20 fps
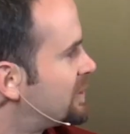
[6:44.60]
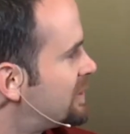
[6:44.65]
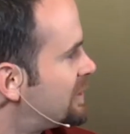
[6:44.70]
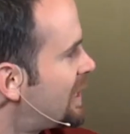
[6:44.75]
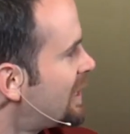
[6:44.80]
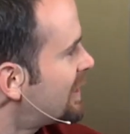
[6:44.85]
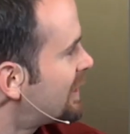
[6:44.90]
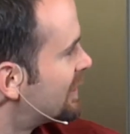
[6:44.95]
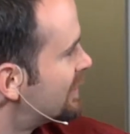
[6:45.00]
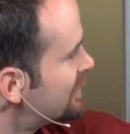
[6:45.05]
a
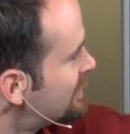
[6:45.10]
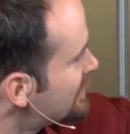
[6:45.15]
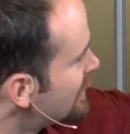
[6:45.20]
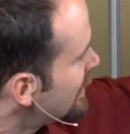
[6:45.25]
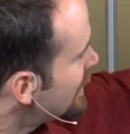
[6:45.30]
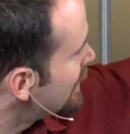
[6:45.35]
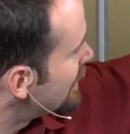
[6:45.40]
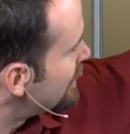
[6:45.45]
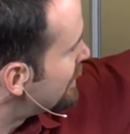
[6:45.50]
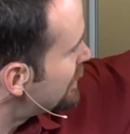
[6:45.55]
second,
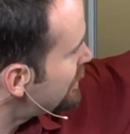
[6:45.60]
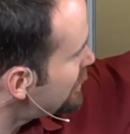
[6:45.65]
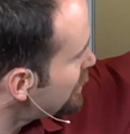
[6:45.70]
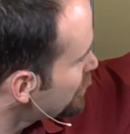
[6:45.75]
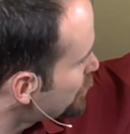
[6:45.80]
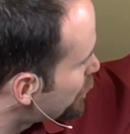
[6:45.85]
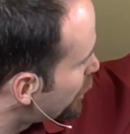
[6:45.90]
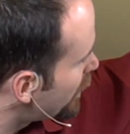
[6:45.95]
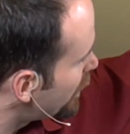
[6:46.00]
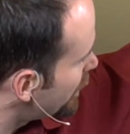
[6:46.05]
this
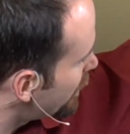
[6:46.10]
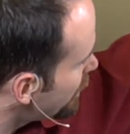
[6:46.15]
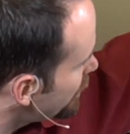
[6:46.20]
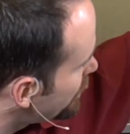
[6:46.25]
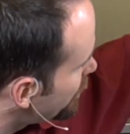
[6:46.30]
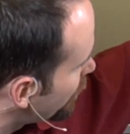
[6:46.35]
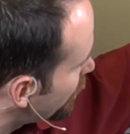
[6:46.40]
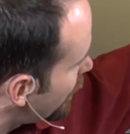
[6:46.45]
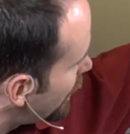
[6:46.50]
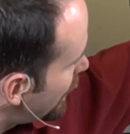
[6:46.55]
is where
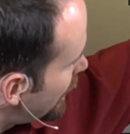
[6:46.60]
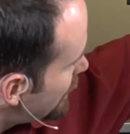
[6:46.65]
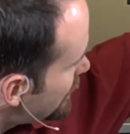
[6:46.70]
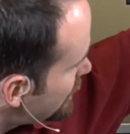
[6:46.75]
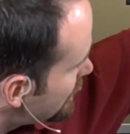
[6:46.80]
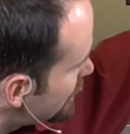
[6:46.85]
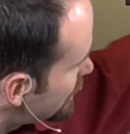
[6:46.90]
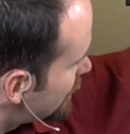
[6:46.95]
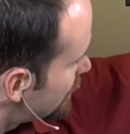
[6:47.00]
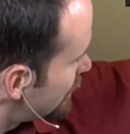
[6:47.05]
your
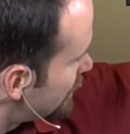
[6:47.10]
8